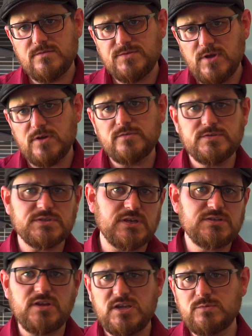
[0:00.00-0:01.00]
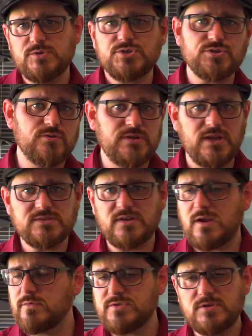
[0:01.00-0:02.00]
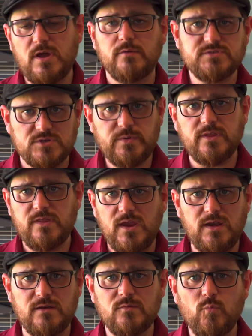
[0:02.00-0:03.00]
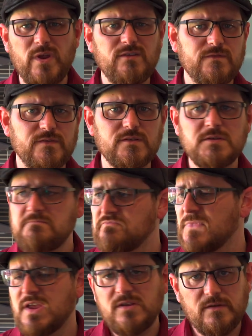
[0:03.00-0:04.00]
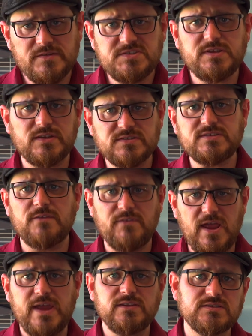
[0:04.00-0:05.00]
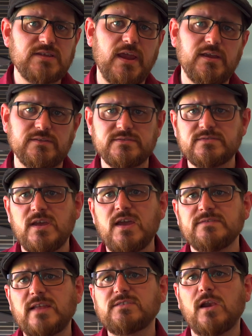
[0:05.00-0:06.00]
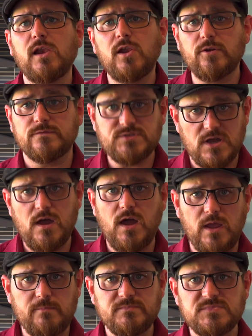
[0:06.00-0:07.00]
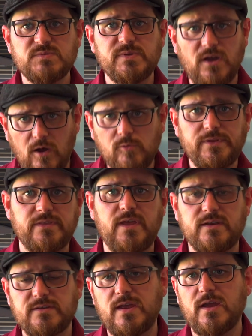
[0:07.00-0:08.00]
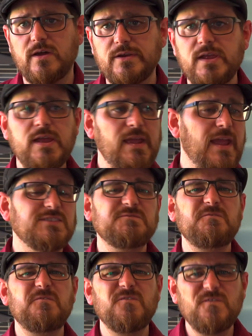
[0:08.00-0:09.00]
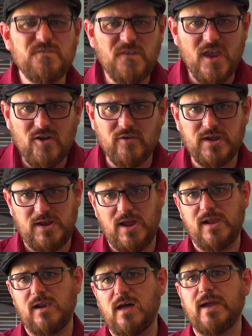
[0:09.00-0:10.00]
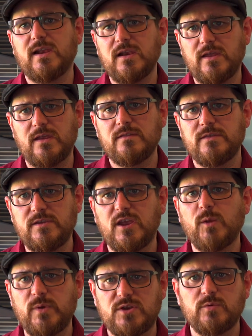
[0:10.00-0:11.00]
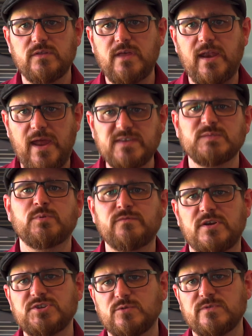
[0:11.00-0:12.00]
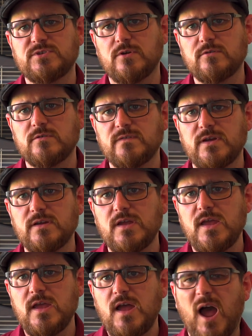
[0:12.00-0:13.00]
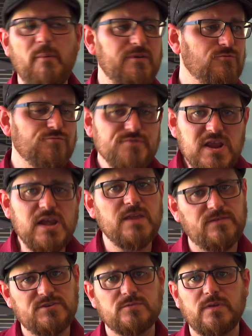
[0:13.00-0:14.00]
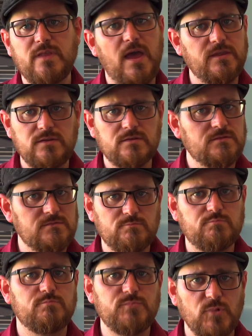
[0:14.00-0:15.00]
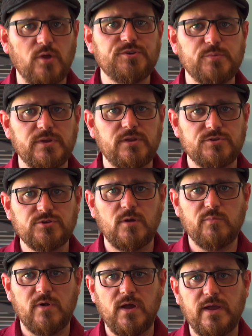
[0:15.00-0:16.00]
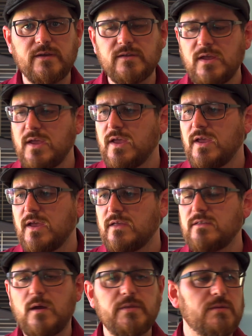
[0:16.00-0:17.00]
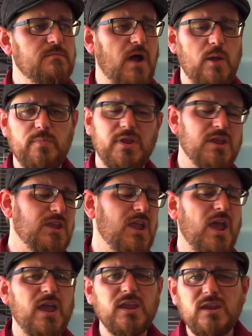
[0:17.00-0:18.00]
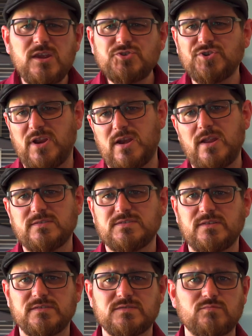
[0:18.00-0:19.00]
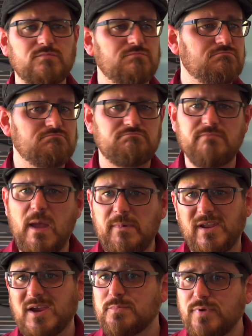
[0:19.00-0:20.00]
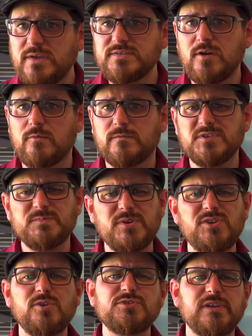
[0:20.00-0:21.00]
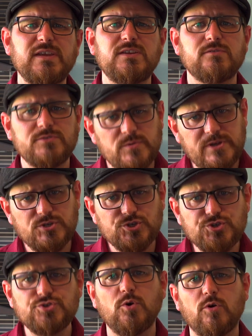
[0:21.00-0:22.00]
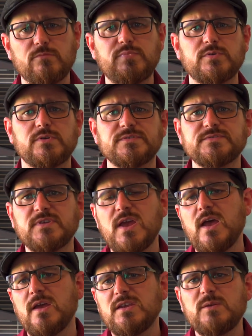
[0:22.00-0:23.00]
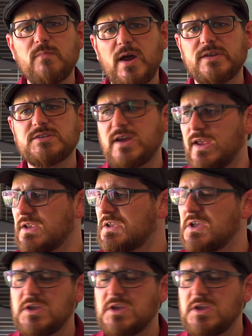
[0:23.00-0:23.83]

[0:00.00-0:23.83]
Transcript: those continuous shootings that I was doing then went for 6, 7, 8 seconds. That's a lot of time to be holding that down. It's very unlikely that you're going to be doing that as a professional photographer. I mean, really, if you're doing that, you're not doing your job right. There might be occasionally an instance, maybe like a press conference, but usually you're doing short bursts. You might take